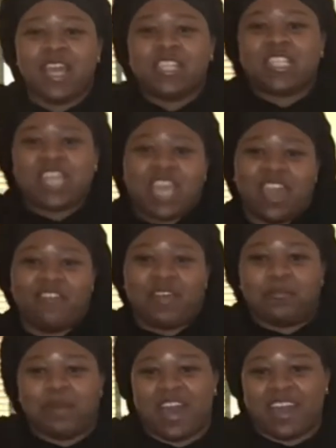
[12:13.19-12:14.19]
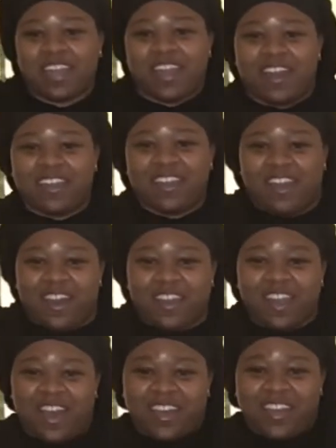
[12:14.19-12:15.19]
She gave it body, yada, yada,
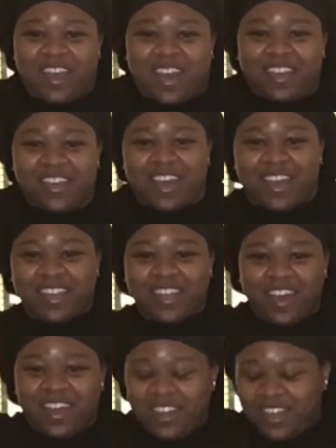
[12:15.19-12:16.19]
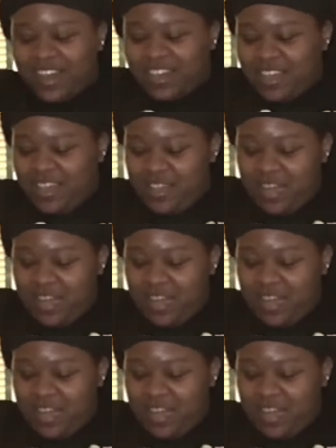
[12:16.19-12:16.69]
yada, yada, yada, yada,